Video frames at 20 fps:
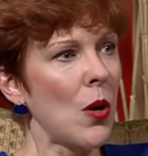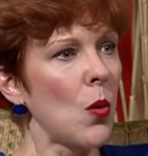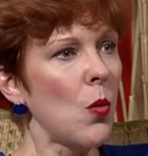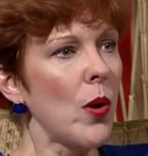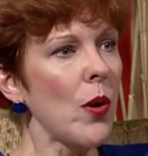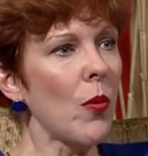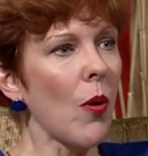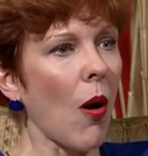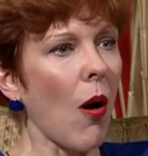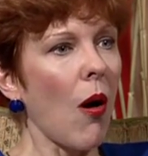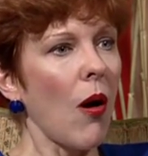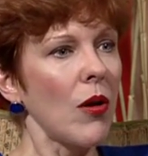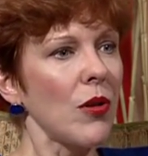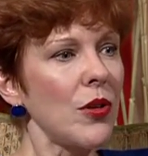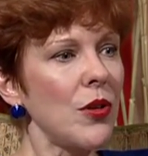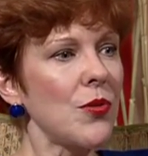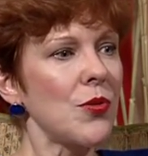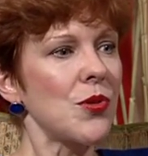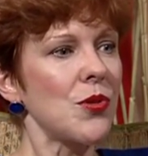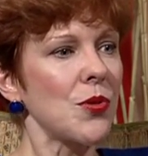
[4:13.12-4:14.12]
We were all
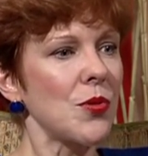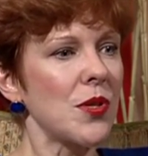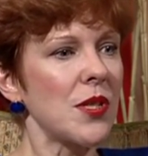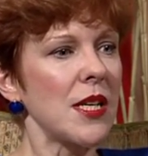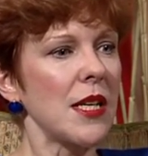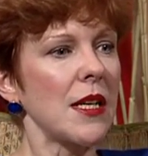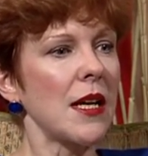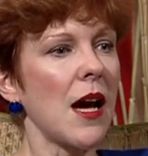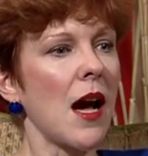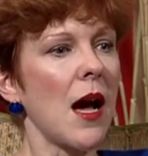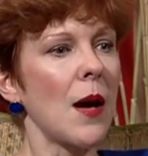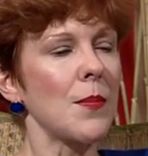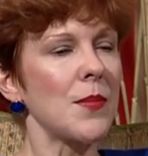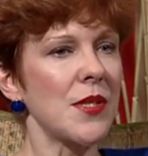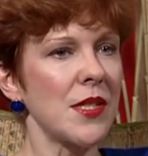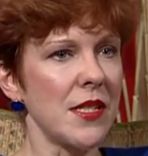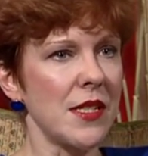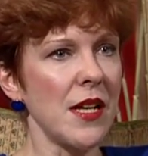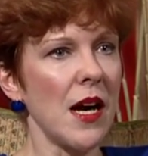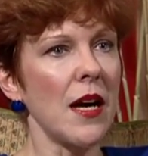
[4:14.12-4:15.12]
used to
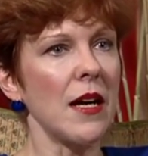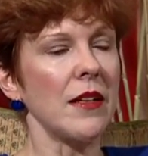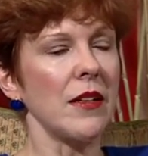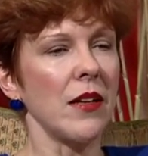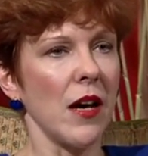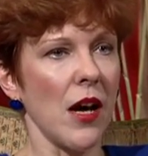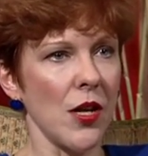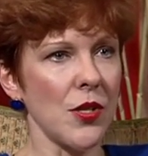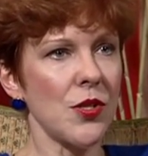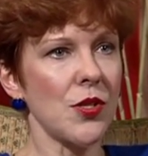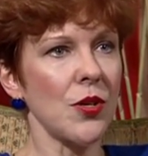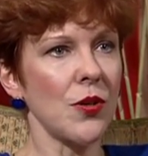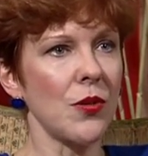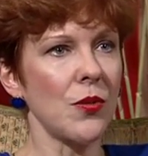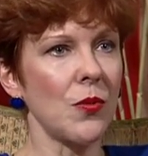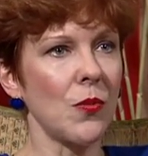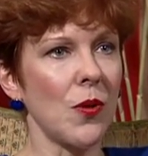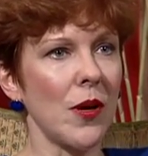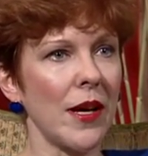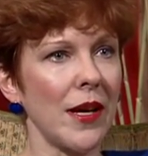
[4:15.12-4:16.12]
sitcoms done a
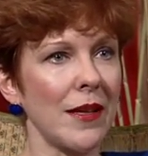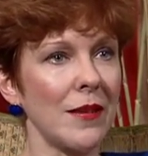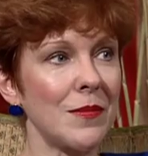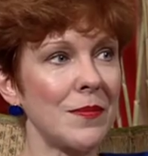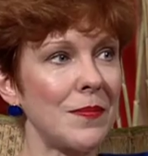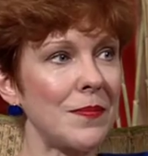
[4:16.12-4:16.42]
certain way.